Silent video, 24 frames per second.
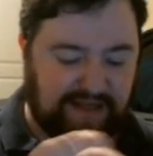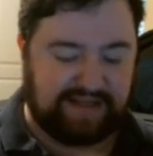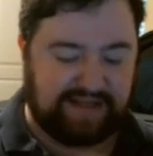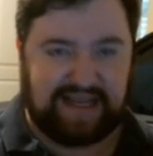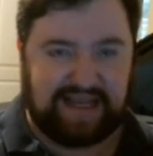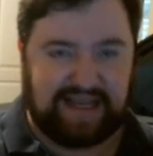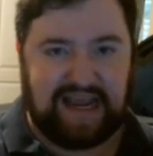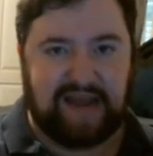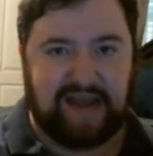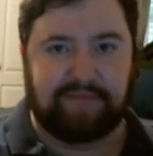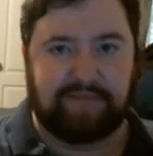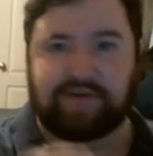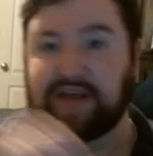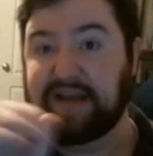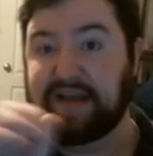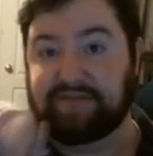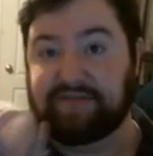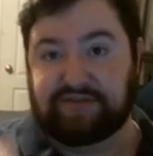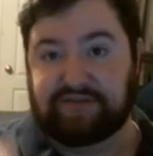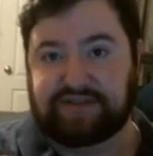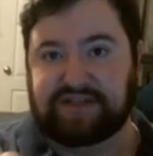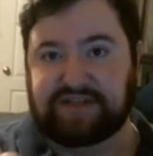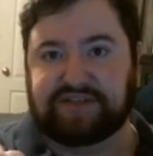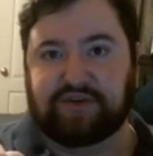the game and you have
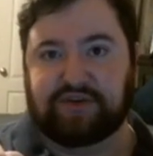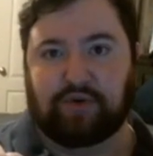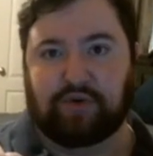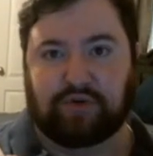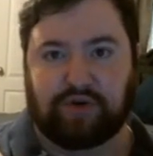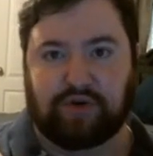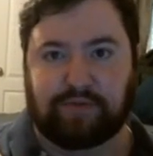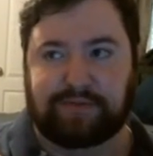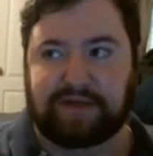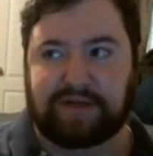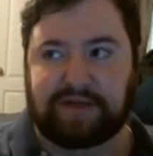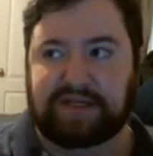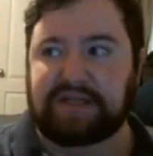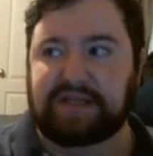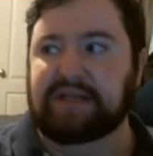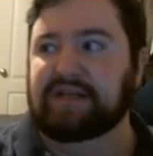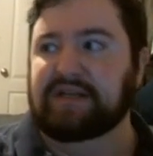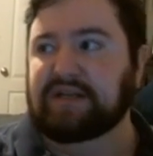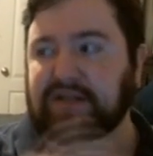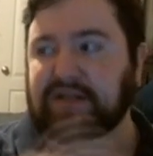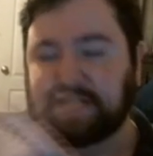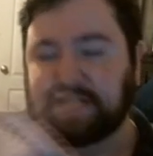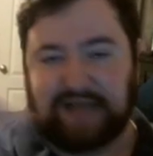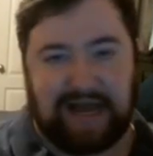your Discord open,
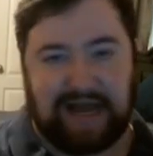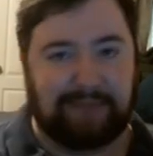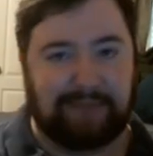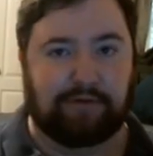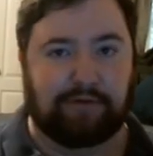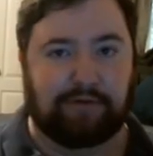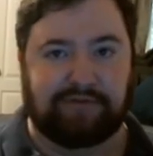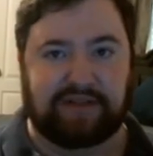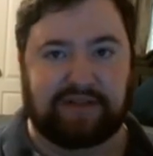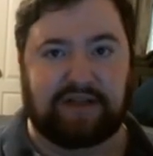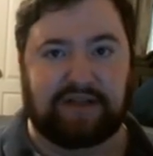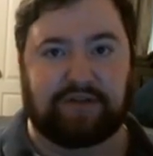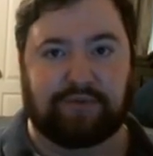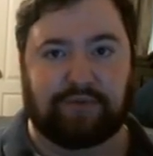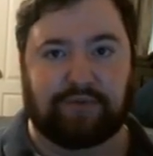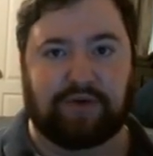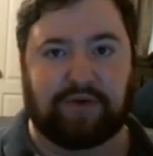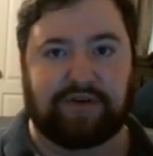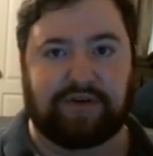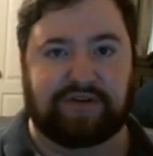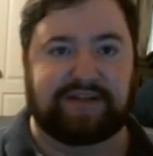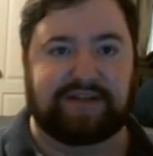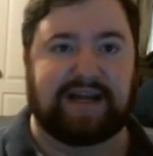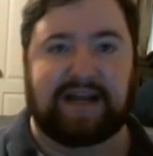hop over there to
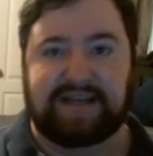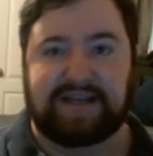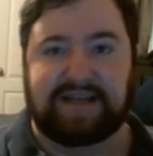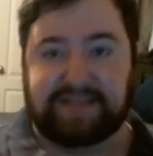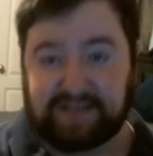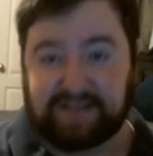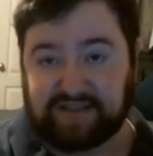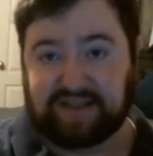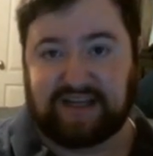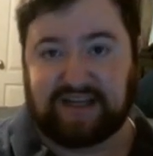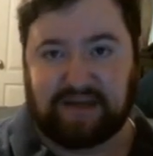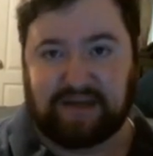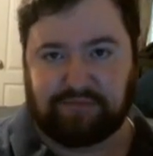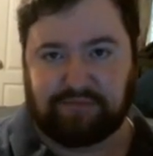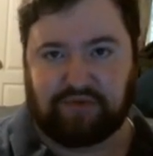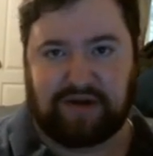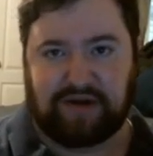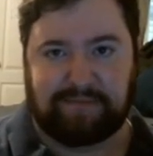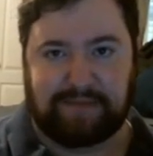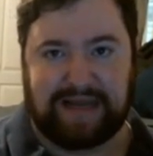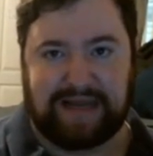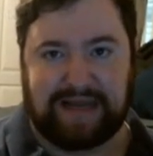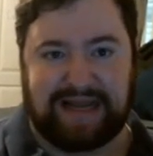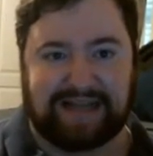roll your dice and then come
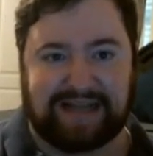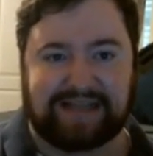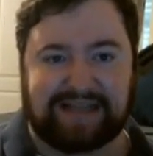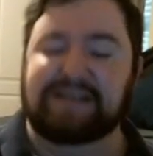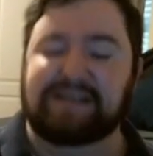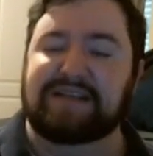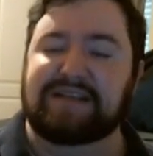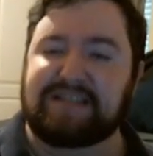right back.